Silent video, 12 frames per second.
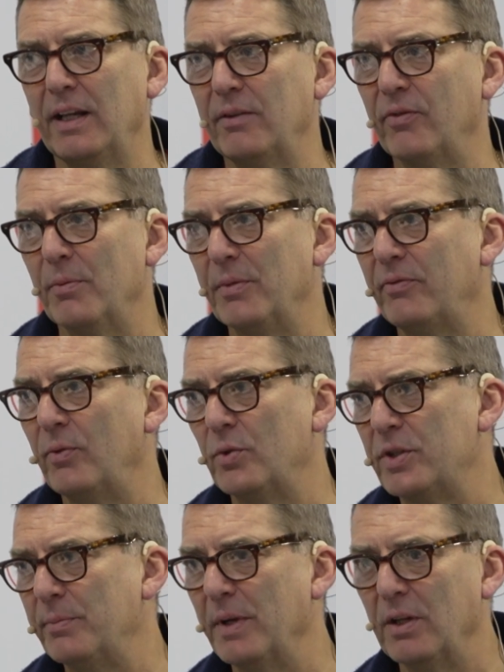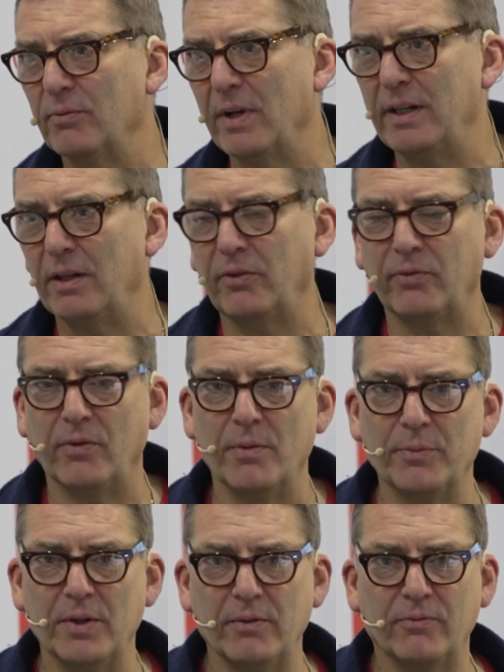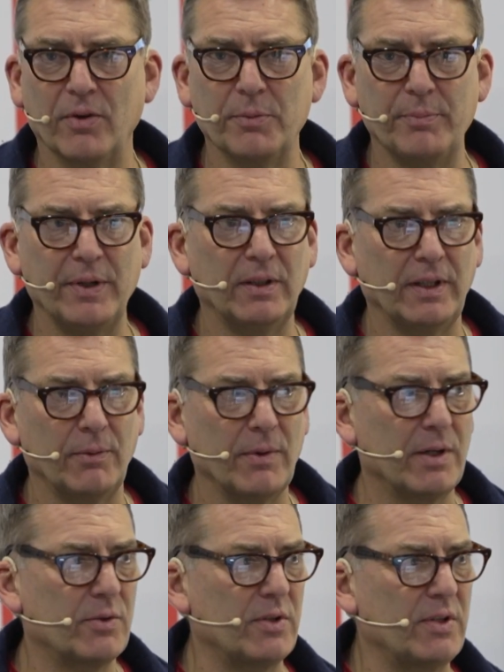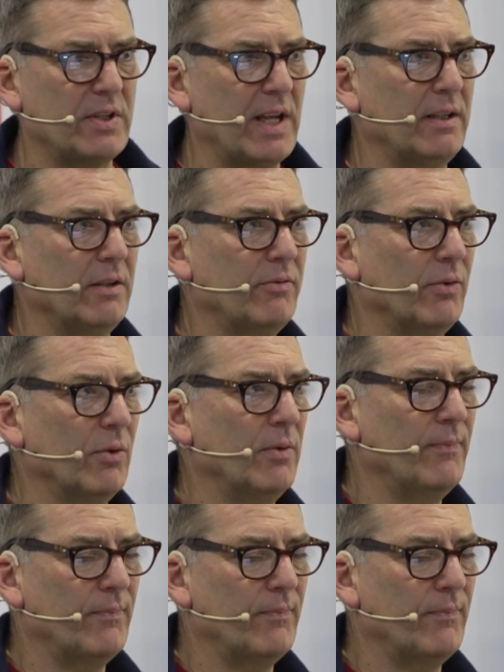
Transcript: from a 40-mile radius from the building where it's intended for.